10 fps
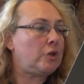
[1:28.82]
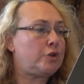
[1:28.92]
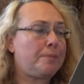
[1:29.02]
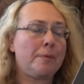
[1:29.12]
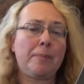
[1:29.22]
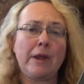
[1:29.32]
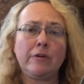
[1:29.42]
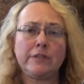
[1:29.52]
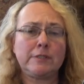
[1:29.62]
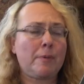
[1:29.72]
To
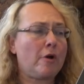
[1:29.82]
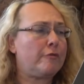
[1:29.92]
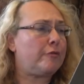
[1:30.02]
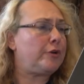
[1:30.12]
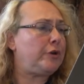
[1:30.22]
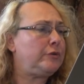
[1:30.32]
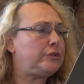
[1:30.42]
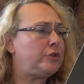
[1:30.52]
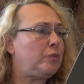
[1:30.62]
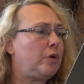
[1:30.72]
prepare this part for
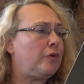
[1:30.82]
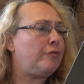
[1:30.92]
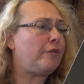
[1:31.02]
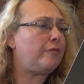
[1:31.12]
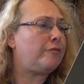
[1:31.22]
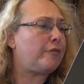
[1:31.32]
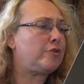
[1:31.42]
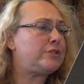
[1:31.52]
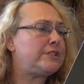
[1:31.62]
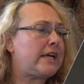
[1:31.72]
use, you will
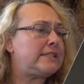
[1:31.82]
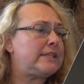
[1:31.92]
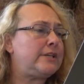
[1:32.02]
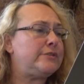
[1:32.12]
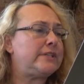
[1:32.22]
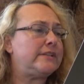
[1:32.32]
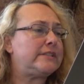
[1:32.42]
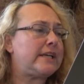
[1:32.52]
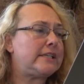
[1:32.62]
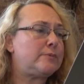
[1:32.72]
first test it using
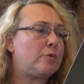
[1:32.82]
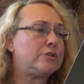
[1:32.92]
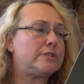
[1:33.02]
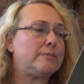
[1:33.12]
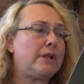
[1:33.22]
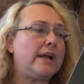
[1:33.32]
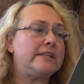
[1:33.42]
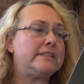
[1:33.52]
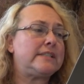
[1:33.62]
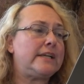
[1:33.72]
the test board supplied
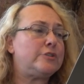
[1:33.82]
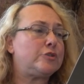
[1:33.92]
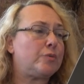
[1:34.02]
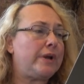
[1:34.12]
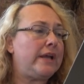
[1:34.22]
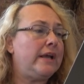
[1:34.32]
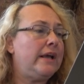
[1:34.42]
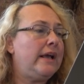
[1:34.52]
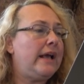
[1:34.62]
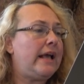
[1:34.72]
in stage 3
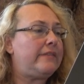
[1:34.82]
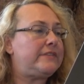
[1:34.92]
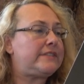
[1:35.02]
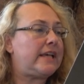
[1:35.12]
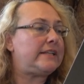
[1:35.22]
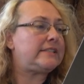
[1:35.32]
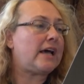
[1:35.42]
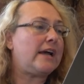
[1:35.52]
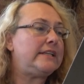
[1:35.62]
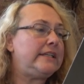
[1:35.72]
and set its
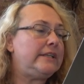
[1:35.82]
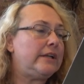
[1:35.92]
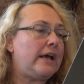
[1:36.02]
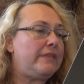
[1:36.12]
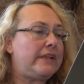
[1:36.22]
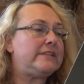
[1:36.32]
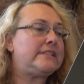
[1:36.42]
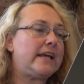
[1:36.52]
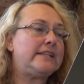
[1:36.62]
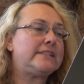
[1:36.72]

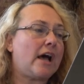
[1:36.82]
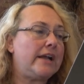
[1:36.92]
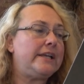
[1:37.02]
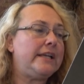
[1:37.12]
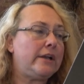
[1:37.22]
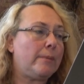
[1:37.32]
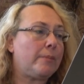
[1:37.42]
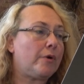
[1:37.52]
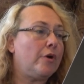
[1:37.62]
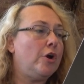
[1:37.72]
ID
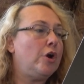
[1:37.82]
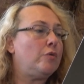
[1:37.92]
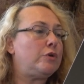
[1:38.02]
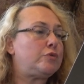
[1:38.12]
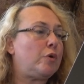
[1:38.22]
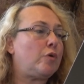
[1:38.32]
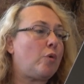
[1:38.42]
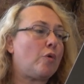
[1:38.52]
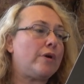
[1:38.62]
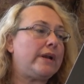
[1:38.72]
number, which will
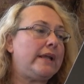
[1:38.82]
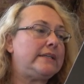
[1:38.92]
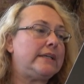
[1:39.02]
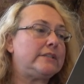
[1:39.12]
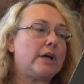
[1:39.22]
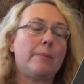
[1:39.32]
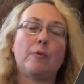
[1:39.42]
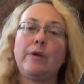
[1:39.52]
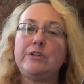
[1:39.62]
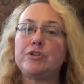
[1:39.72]
coordinate its
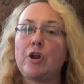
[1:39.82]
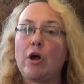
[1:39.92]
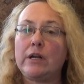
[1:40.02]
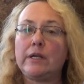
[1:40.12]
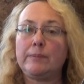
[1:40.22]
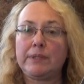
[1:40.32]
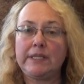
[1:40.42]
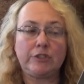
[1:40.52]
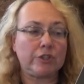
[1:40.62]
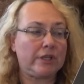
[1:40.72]
operation on
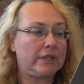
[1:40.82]
completion.